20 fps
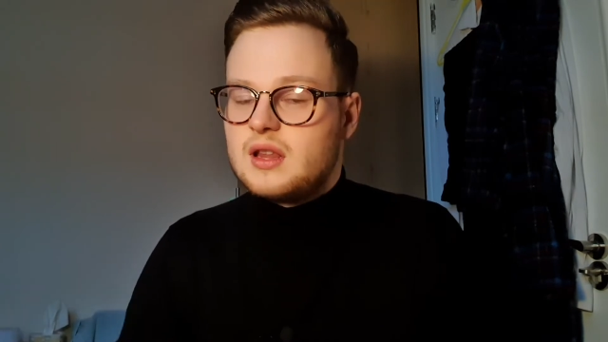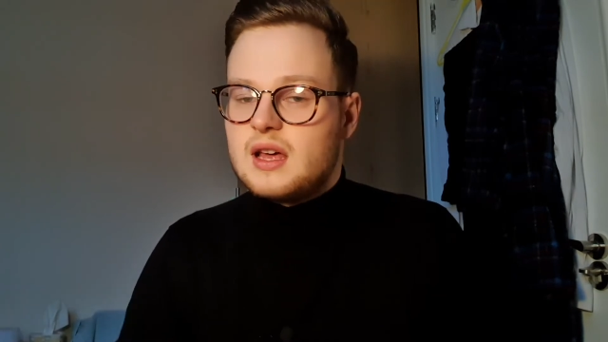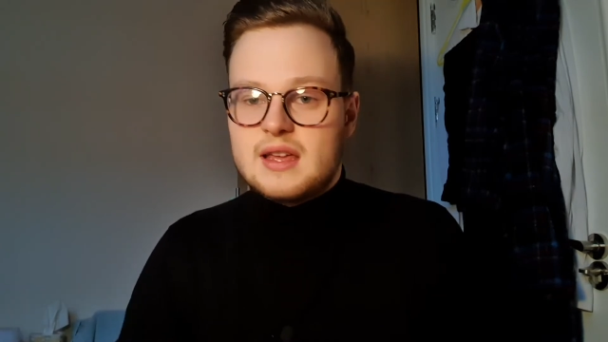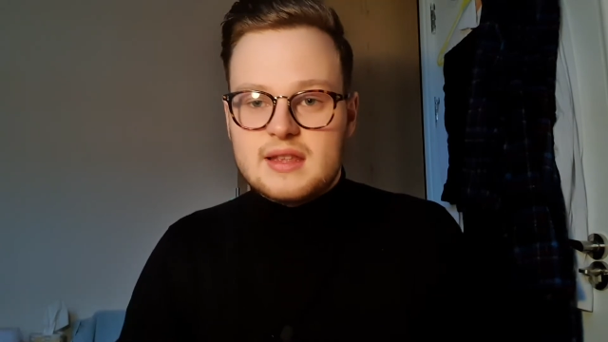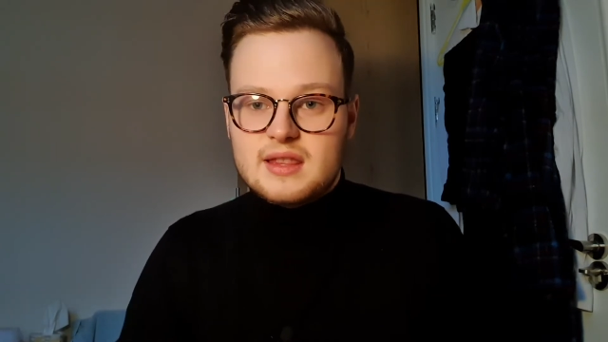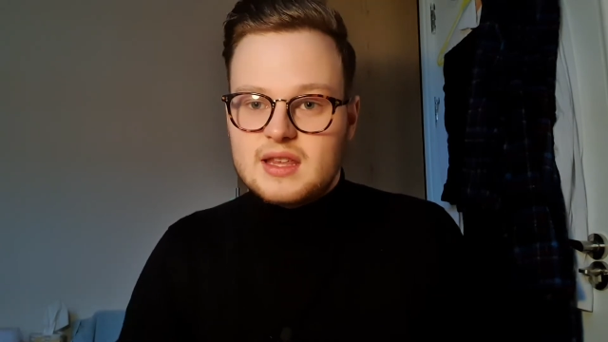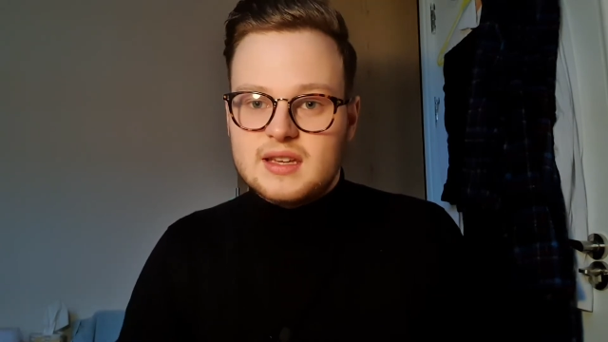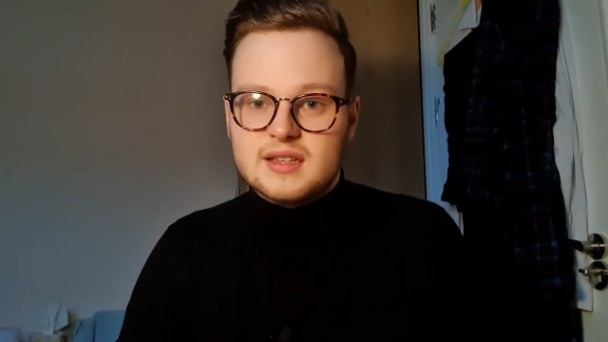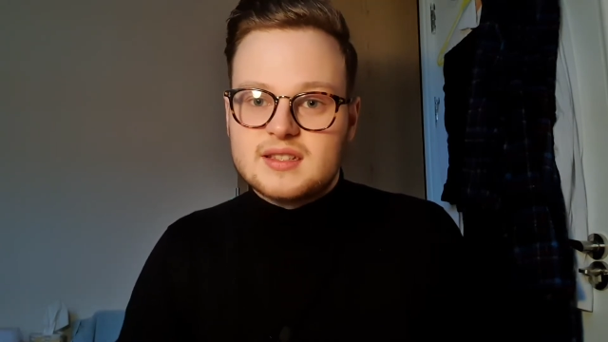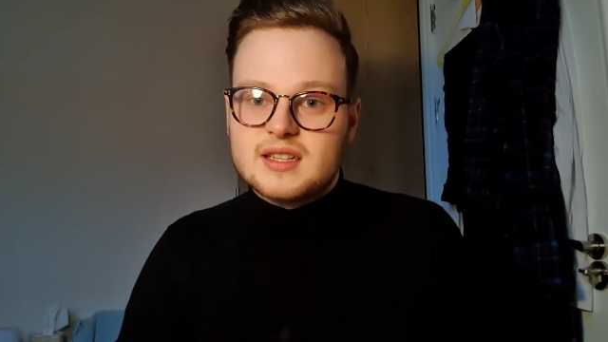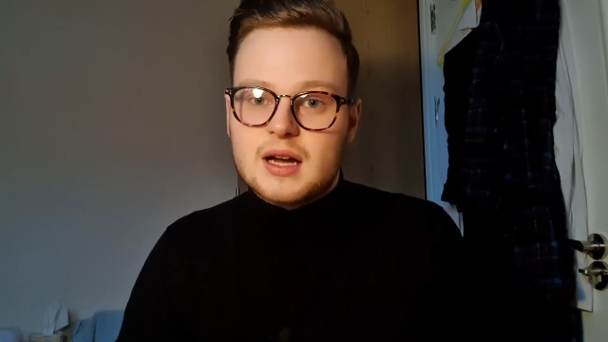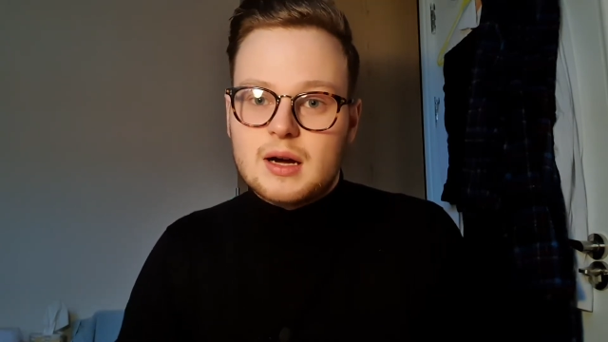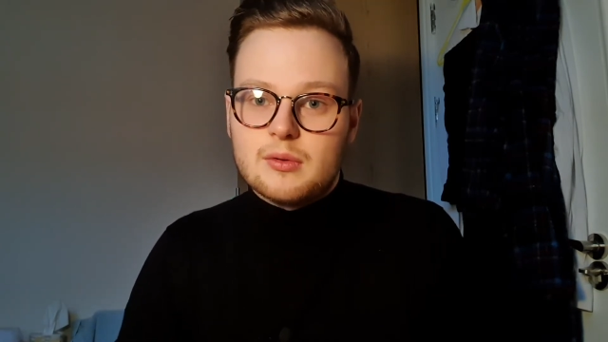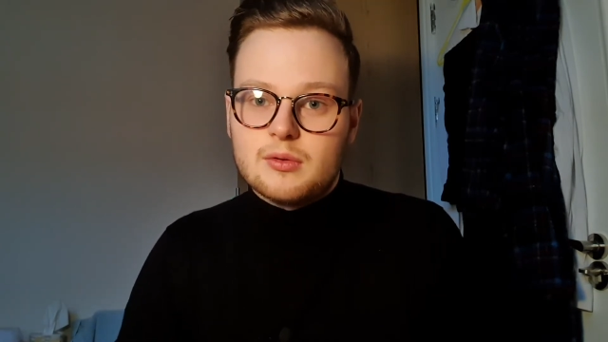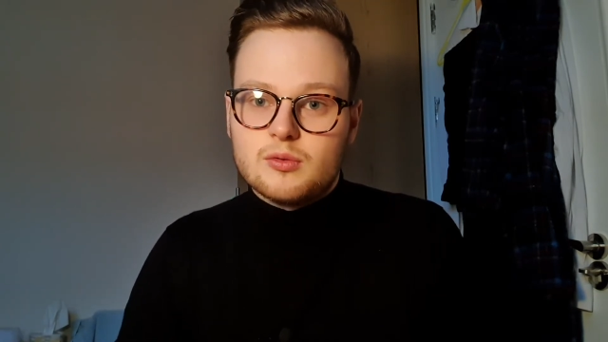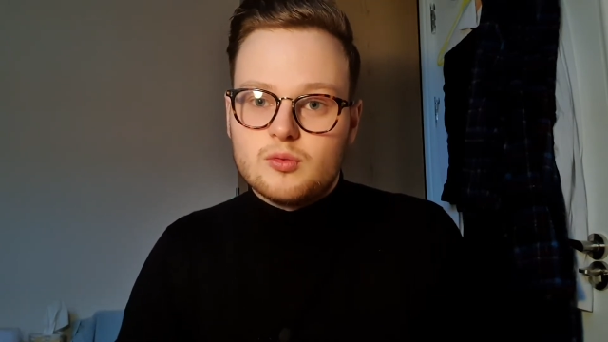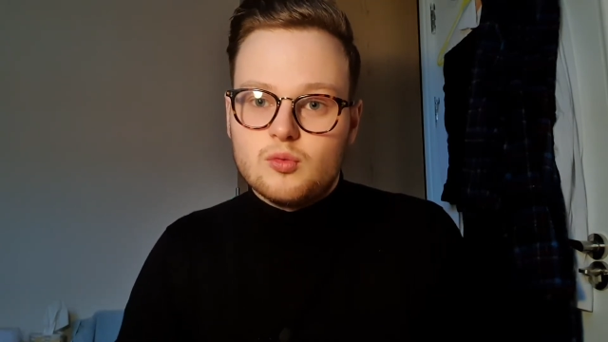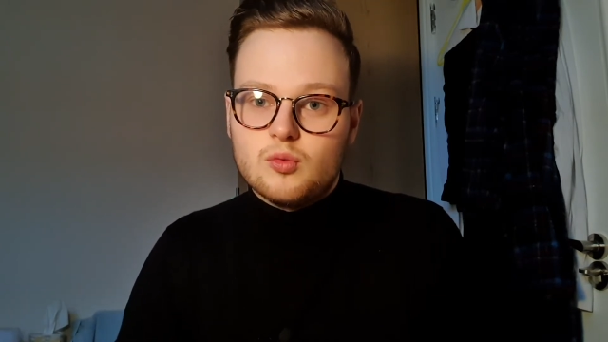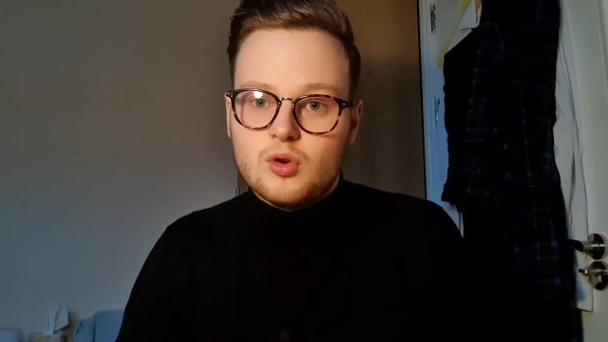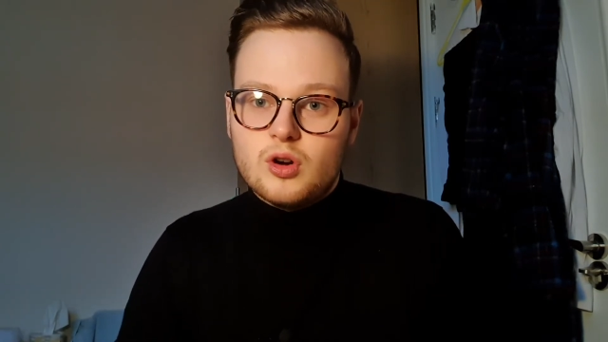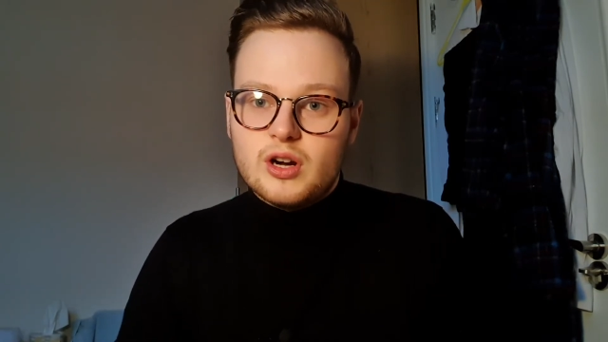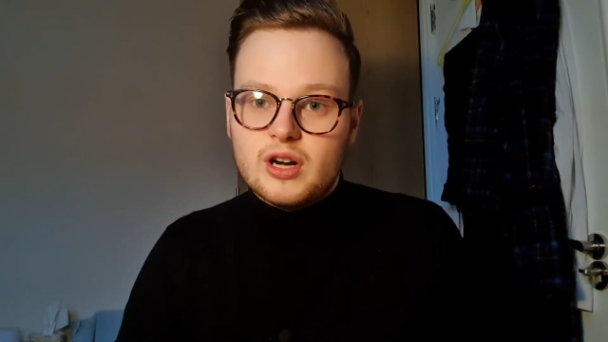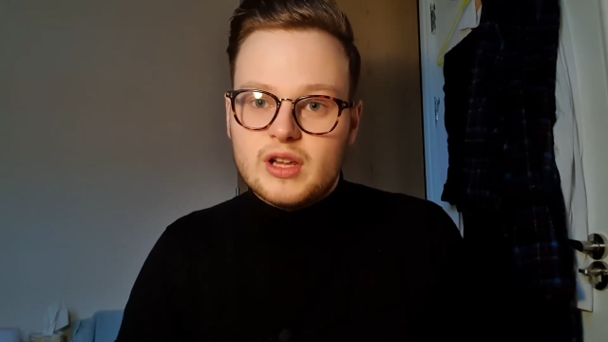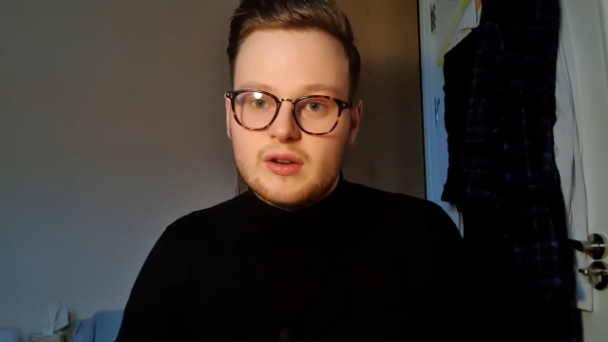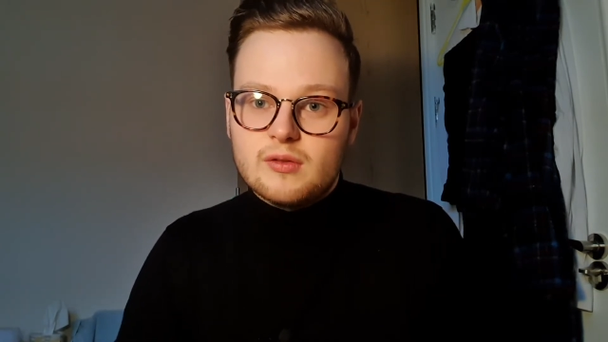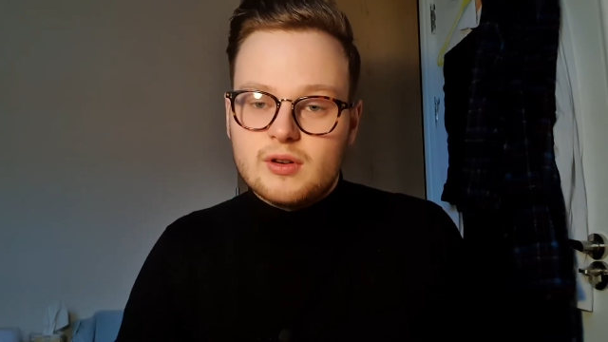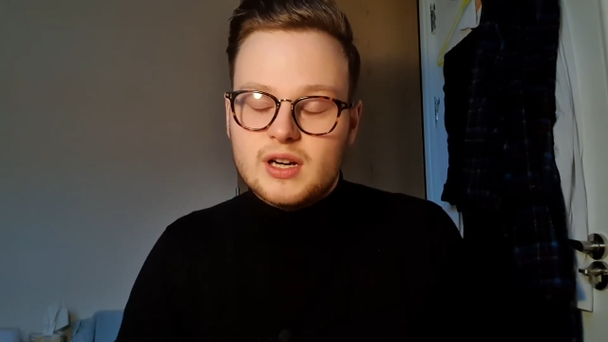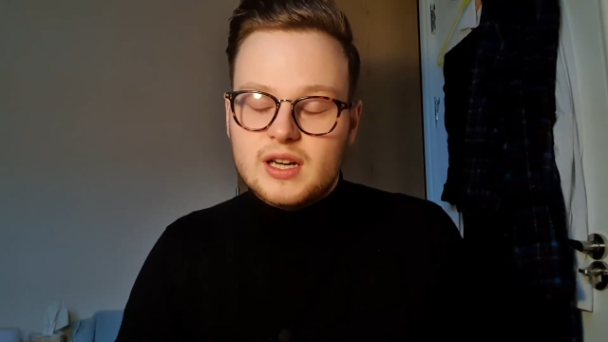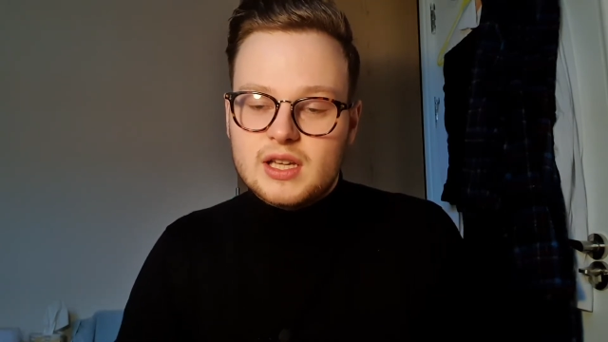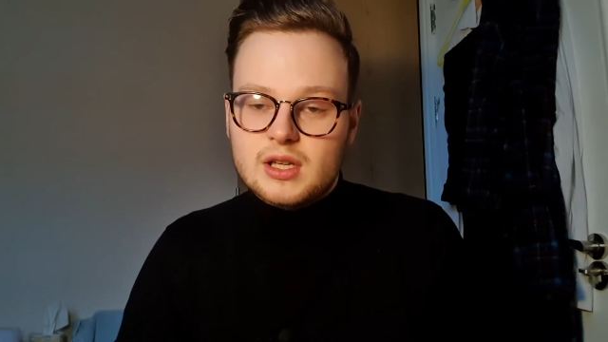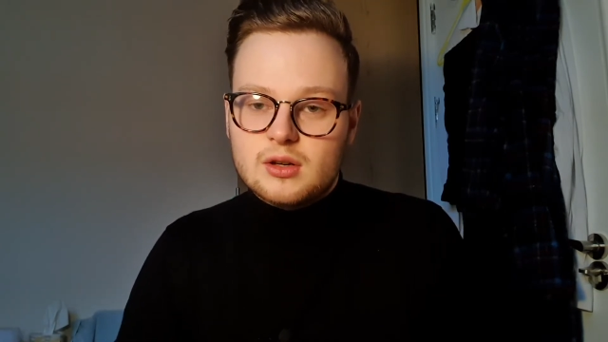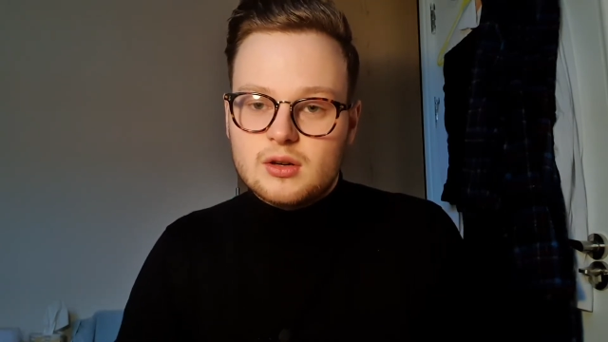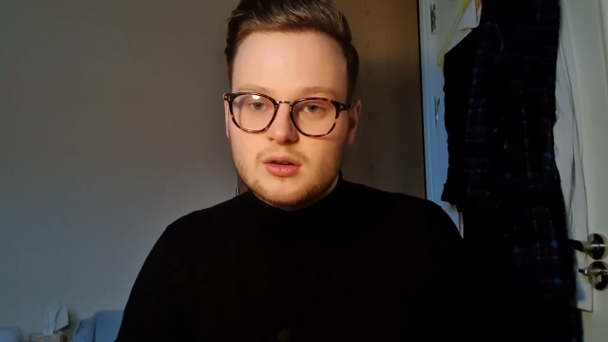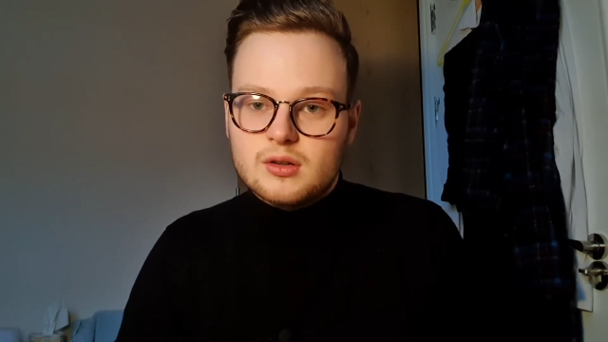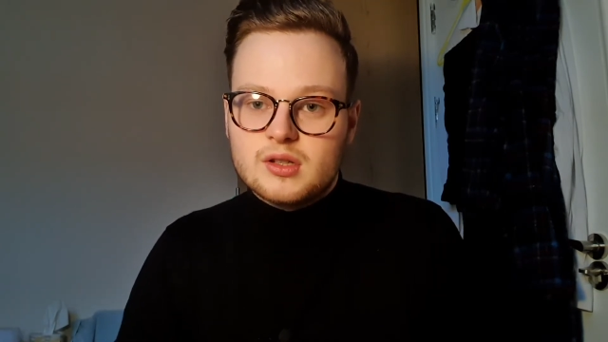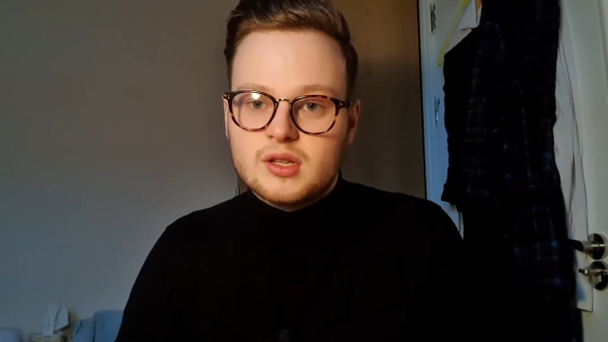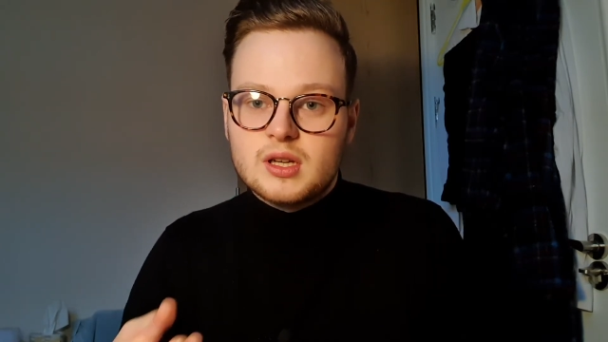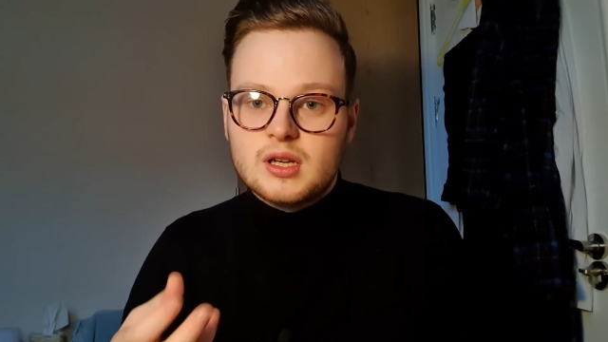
they sound really, really good.